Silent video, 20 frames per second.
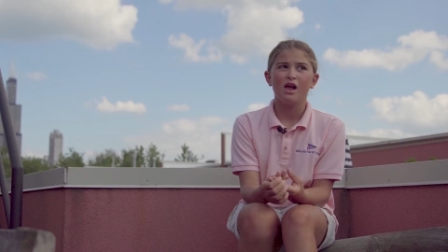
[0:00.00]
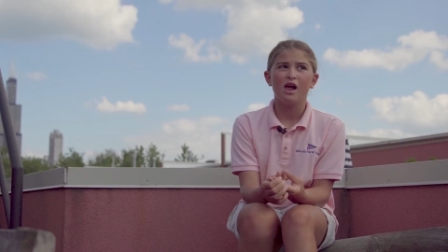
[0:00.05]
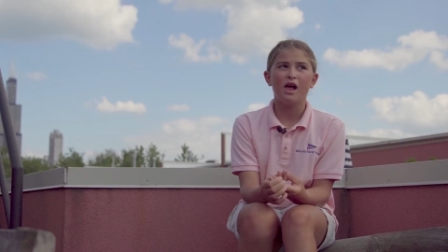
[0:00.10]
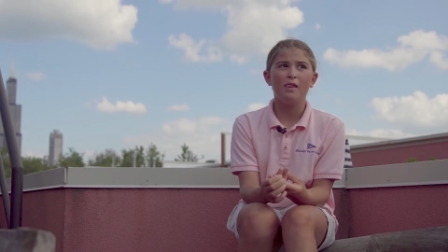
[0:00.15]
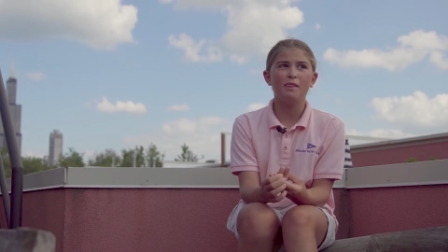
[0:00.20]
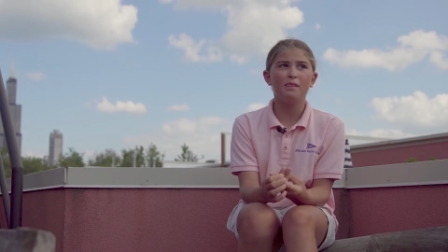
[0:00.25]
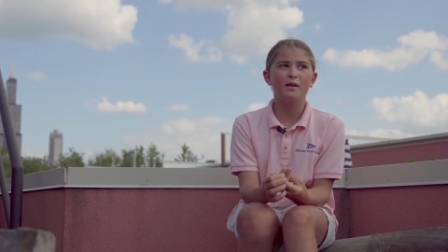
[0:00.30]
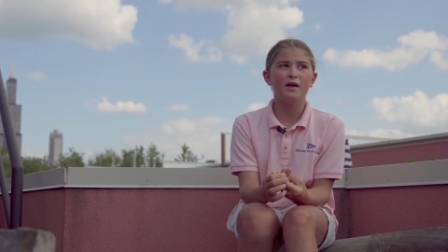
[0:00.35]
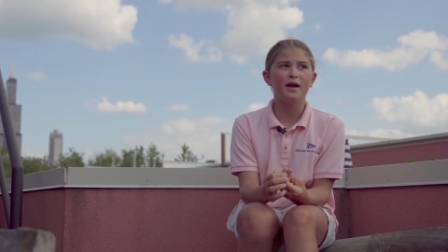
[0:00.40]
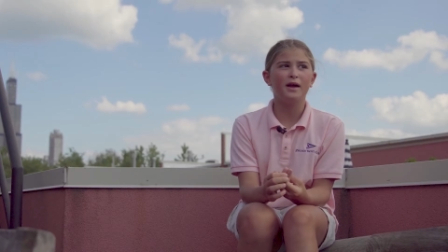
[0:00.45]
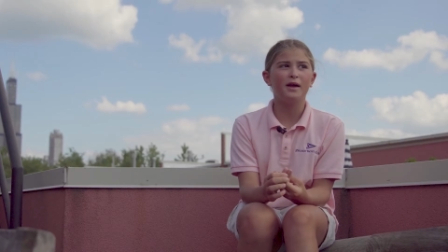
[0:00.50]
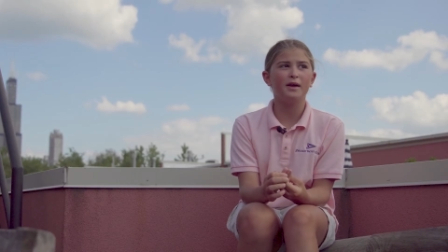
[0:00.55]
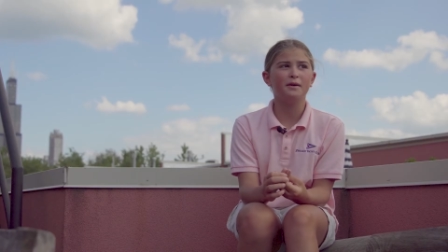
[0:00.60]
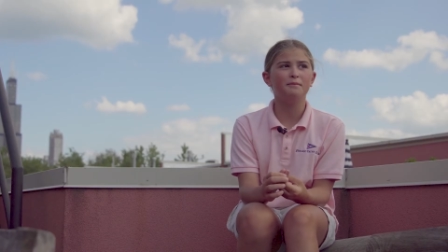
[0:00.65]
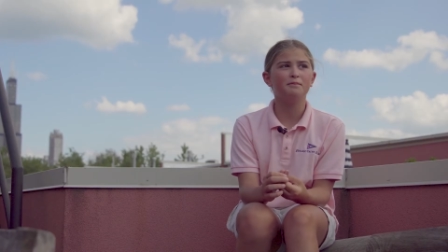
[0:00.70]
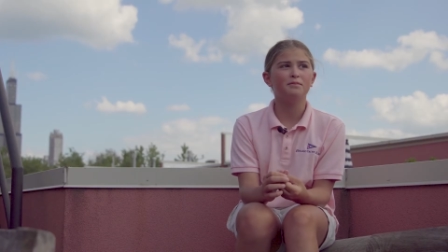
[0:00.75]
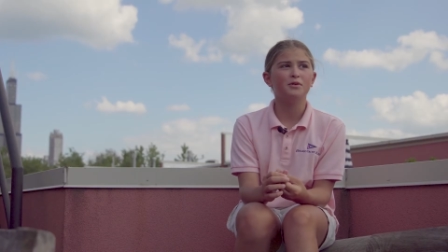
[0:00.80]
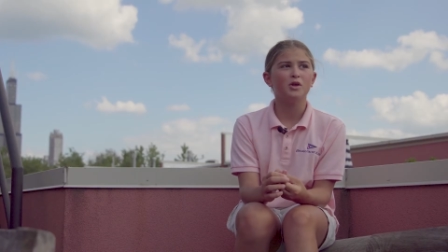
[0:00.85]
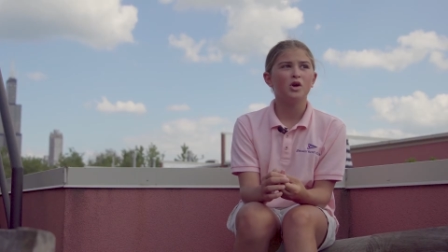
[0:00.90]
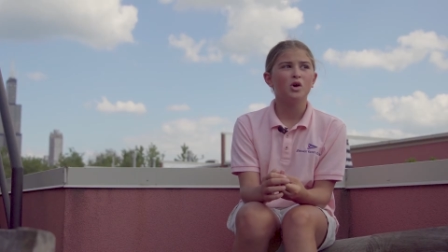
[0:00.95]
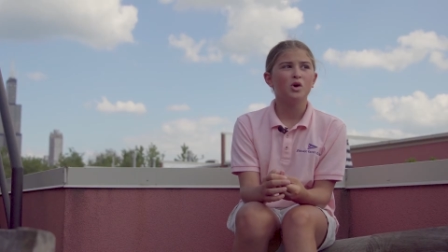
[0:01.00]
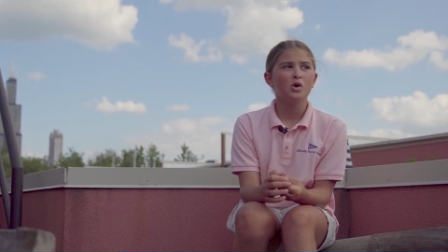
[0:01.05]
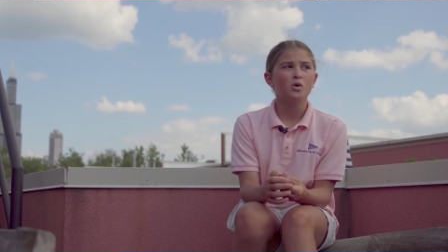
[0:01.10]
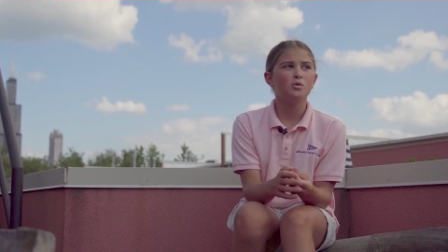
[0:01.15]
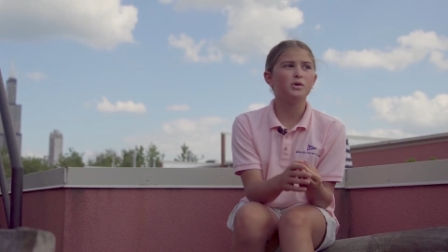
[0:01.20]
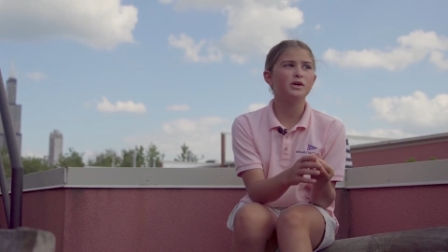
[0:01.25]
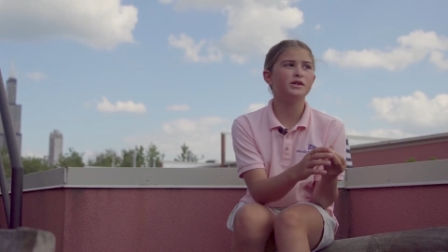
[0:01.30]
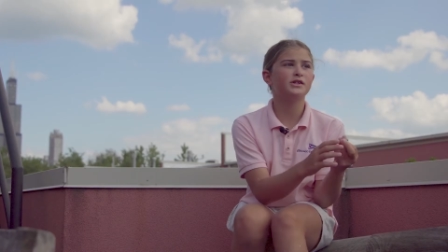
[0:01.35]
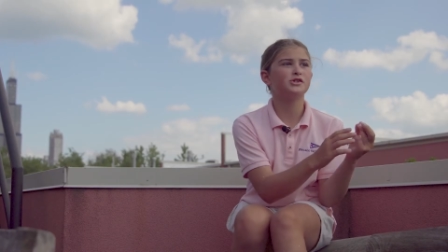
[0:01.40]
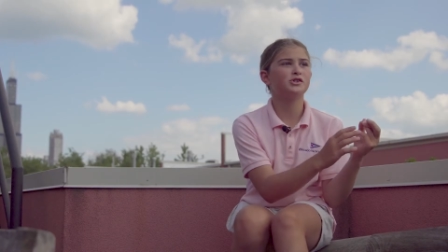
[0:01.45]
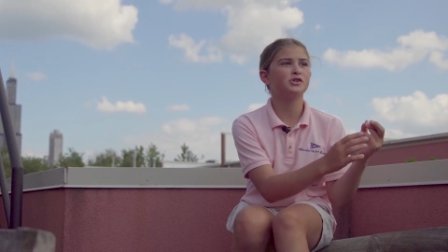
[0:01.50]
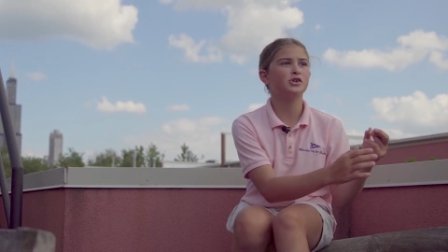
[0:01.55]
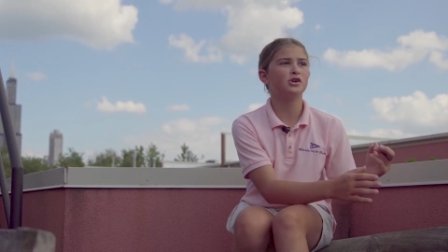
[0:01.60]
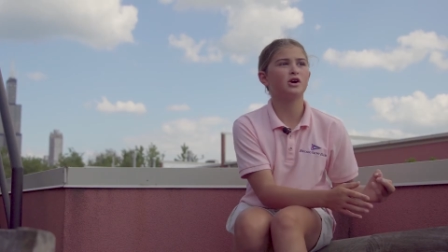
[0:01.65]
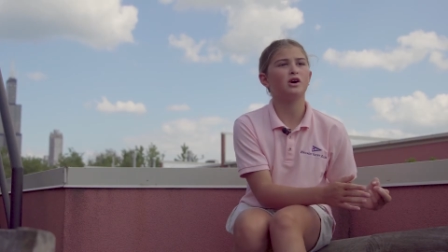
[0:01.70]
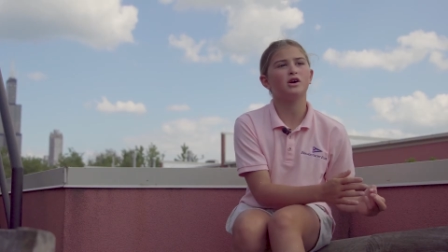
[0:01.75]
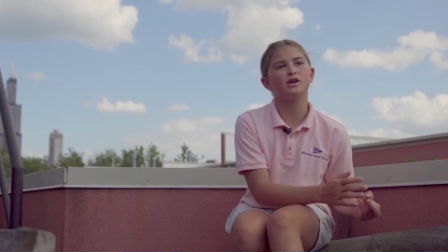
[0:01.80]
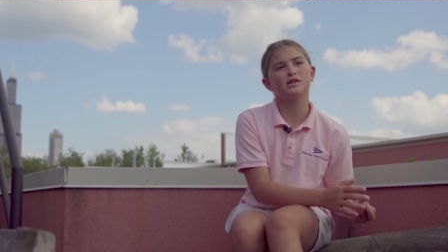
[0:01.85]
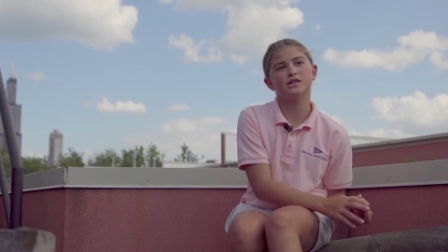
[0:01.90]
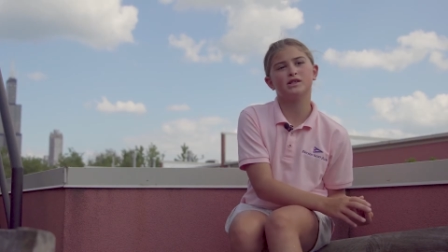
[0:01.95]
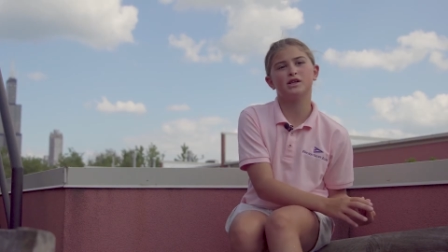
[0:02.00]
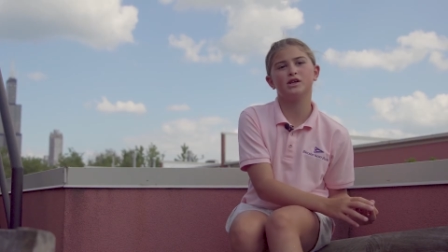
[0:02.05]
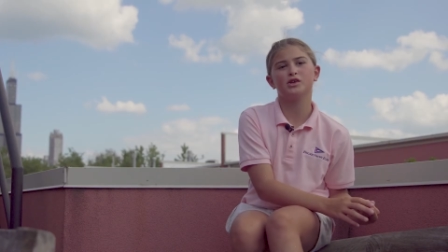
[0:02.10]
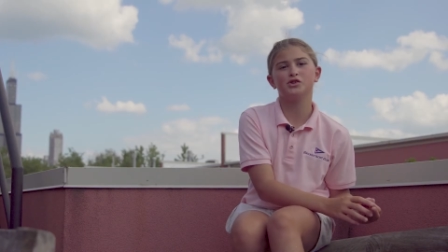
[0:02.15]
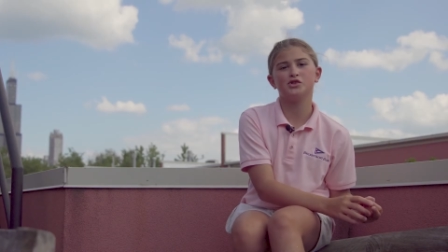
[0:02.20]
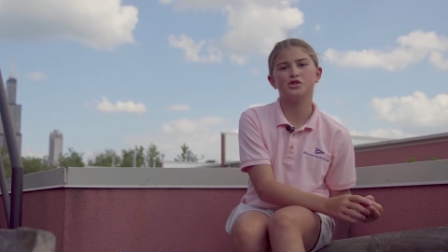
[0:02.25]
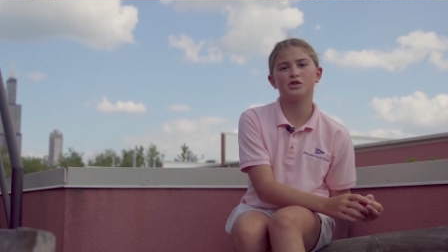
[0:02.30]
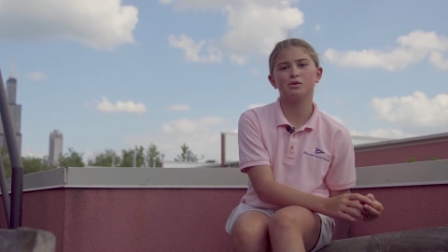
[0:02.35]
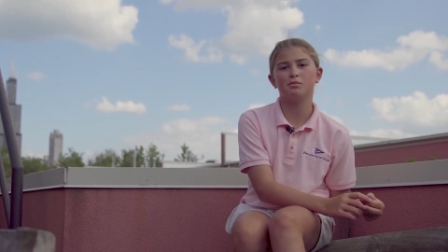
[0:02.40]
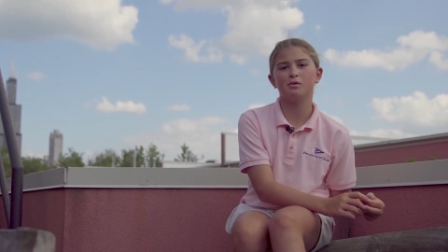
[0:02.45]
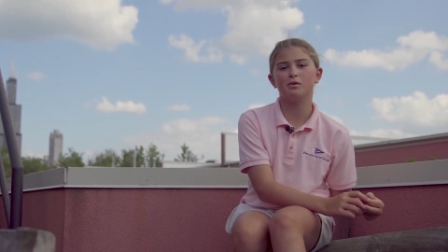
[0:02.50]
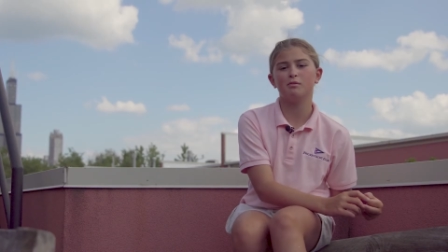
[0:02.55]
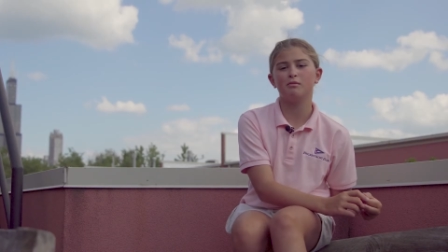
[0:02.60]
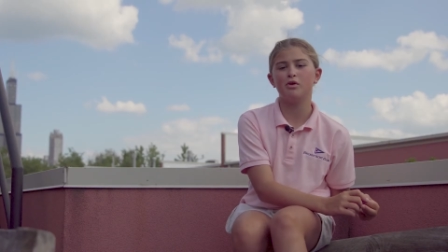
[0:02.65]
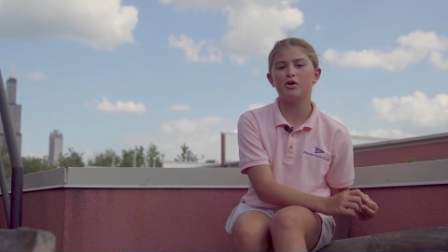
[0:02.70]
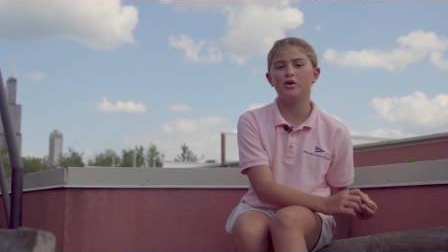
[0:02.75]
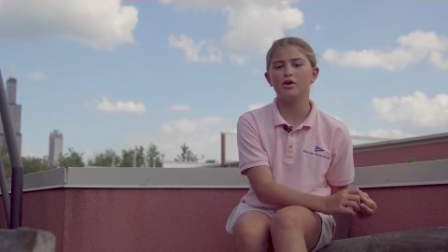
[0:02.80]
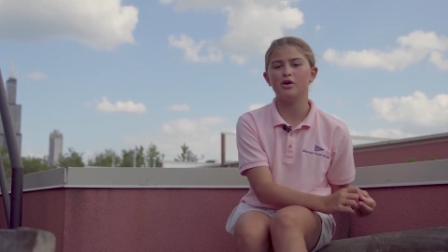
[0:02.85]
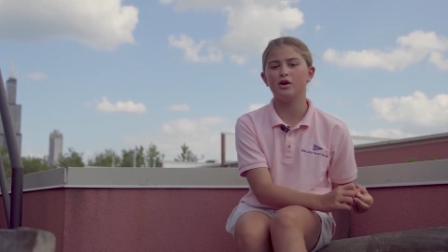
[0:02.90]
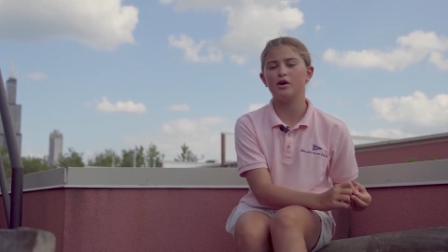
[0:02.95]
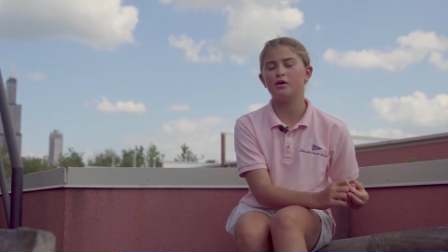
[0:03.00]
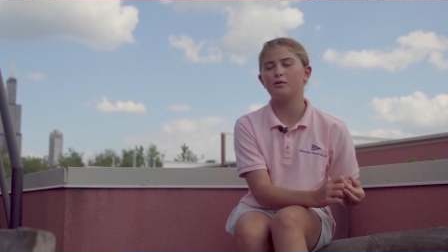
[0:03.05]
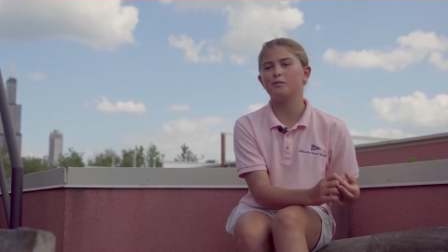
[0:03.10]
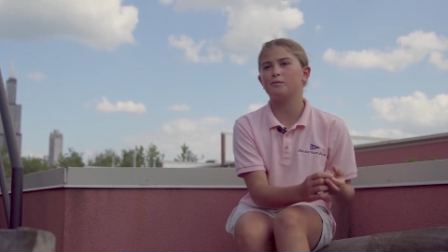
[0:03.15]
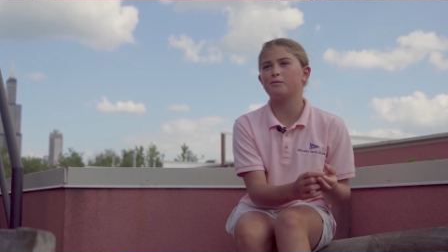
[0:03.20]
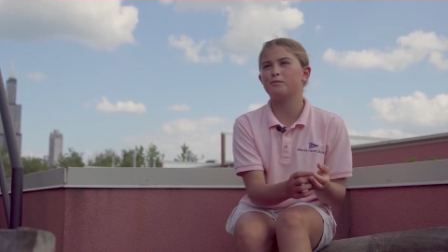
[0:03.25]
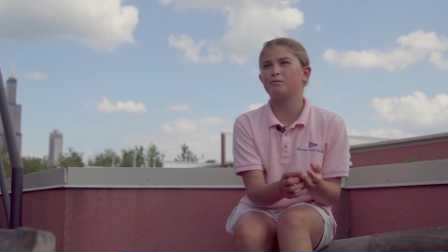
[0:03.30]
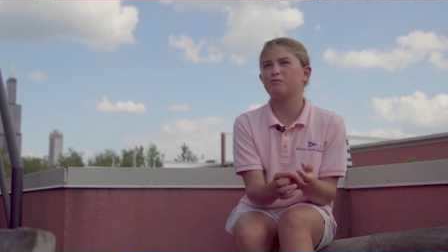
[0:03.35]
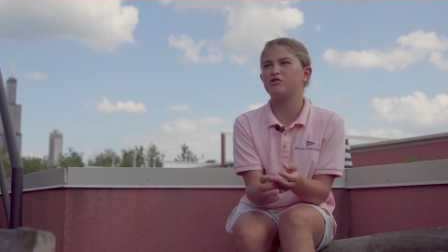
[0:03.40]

and then we took our skills to Bermuda,